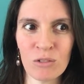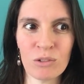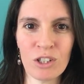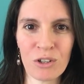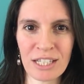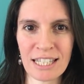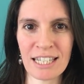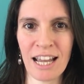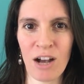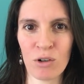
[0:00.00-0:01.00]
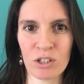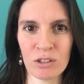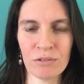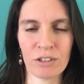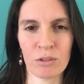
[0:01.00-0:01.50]
Well, you can see how a
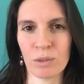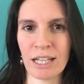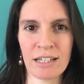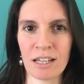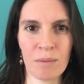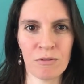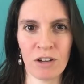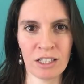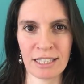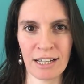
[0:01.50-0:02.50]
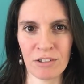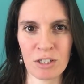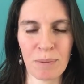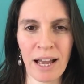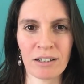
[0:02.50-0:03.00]
girlfriend would end up falling down
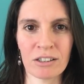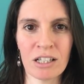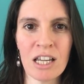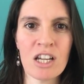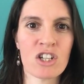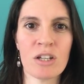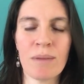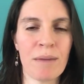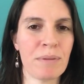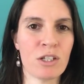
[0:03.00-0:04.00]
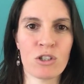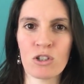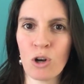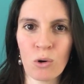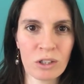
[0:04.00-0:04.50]
this pattern. She might be
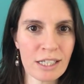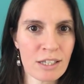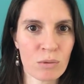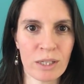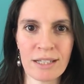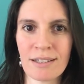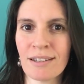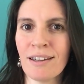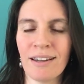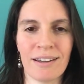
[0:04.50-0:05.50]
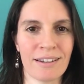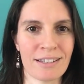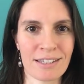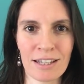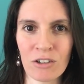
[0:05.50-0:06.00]
totally sweet and
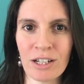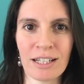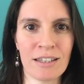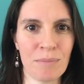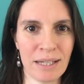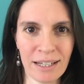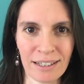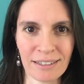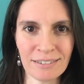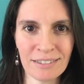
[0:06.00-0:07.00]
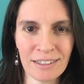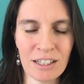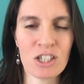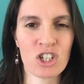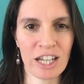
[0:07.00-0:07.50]
considerate in the beginning.
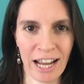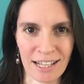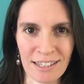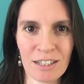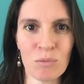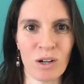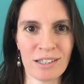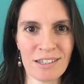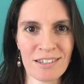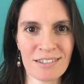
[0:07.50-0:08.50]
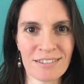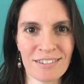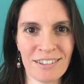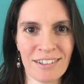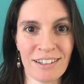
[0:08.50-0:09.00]
She'd ask him once,
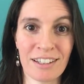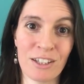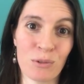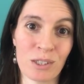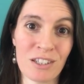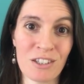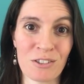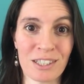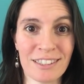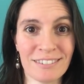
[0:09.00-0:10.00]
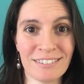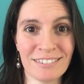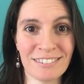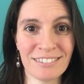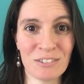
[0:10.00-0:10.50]
and he wouldn't do it.
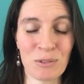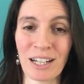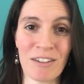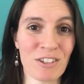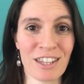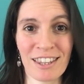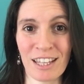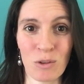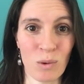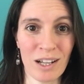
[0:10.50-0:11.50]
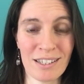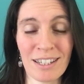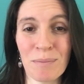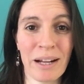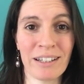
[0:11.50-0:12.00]
Whatever the thing was,
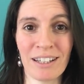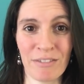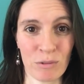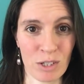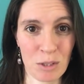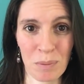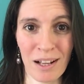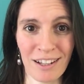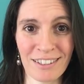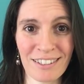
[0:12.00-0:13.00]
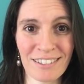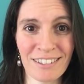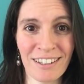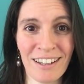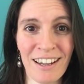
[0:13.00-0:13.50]
he might not even respond.
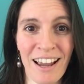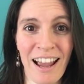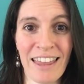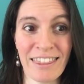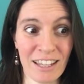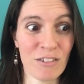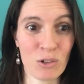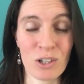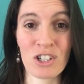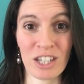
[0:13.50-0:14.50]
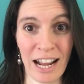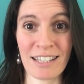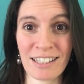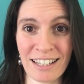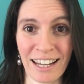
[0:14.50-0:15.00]
And then, of course, she'd
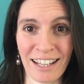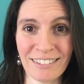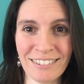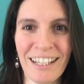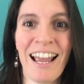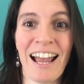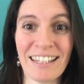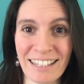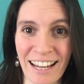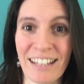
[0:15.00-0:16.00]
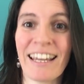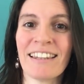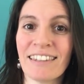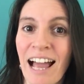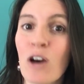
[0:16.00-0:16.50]
ask again and
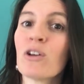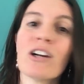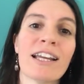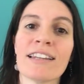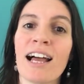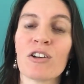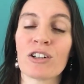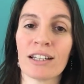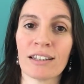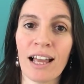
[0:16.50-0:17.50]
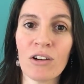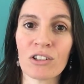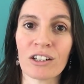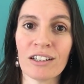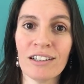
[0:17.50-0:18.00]
get louder and louder and
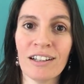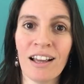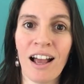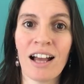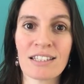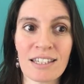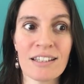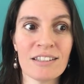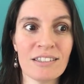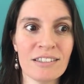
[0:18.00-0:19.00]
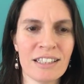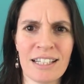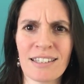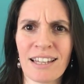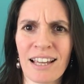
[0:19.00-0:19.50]
louder until
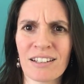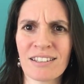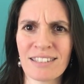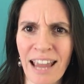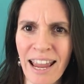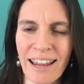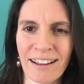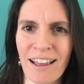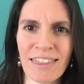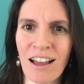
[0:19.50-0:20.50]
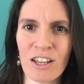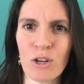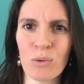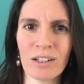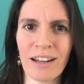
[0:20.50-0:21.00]
he's like, dang, I thought
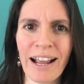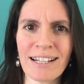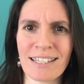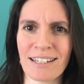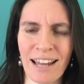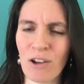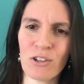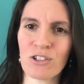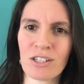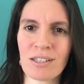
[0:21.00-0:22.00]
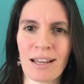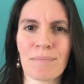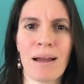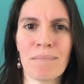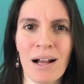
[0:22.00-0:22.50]
you were nice, and now you're just
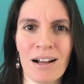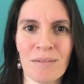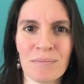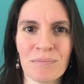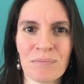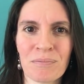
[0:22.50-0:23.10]
like my mom.